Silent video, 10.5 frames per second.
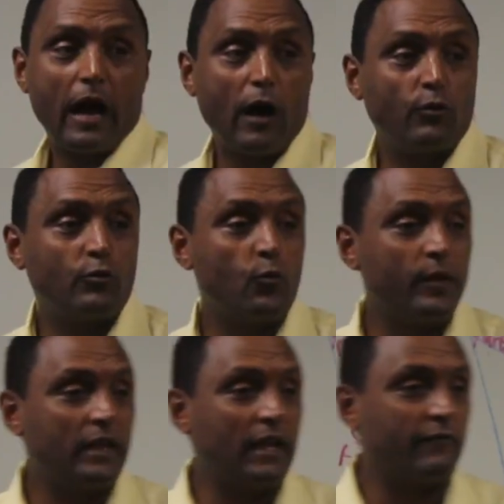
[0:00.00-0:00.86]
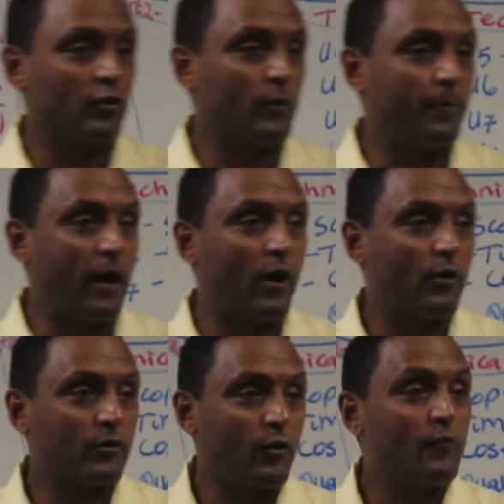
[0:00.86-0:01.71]
how do we develop
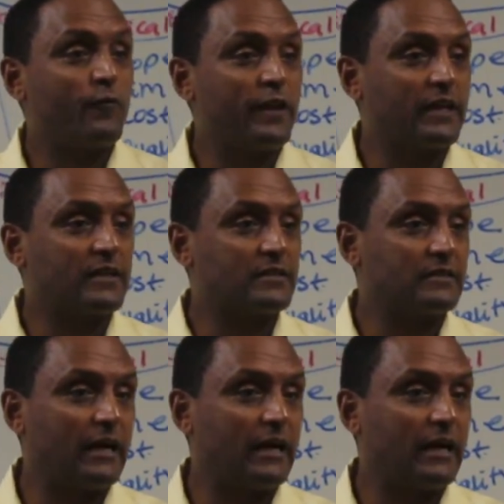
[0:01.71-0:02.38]
our conflict,